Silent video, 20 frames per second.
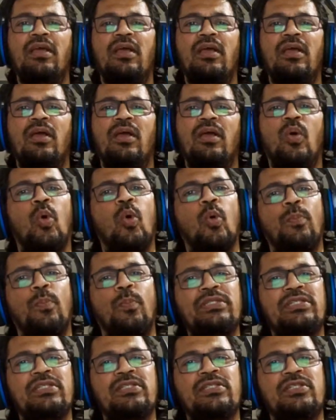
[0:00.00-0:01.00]
Open
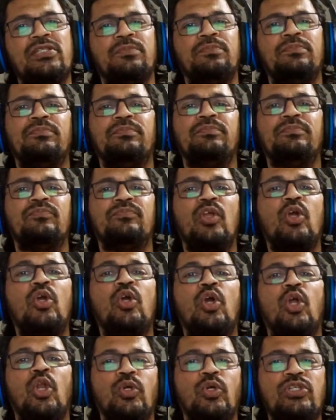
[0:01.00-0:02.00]
system,
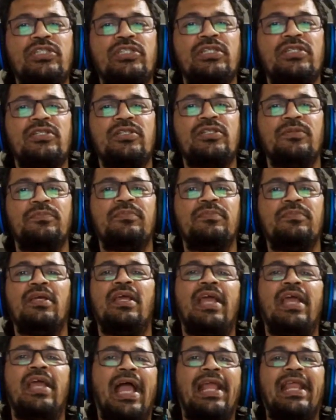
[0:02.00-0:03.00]
closed system,
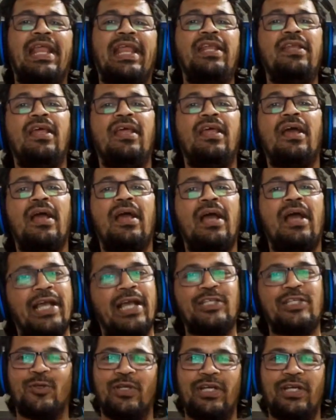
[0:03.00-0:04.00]
and an
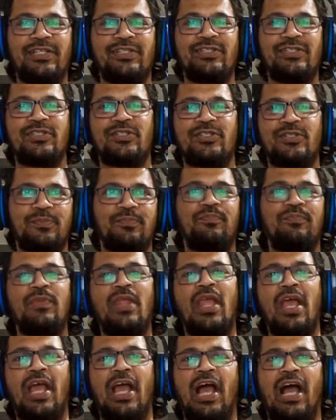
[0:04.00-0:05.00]
isolated system.
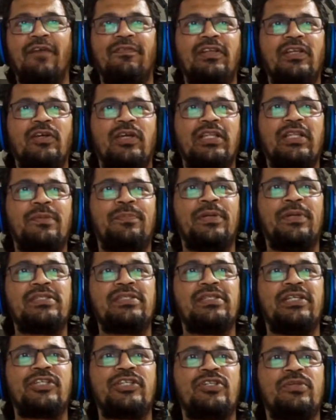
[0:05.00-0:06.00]
Have a look at the
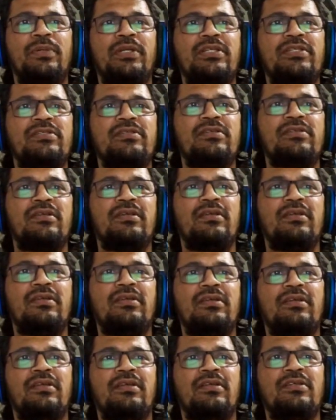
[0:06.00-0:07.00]
presentation, please.
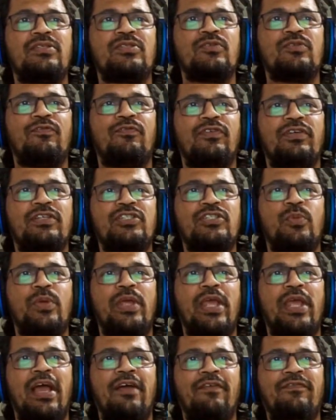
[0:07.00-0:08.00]
So first we
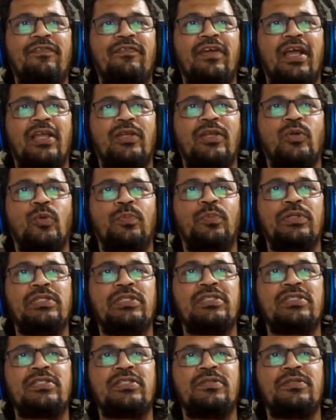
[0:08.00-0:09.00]
have an open
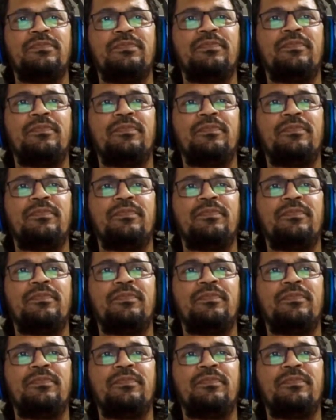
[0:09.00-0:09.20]
system.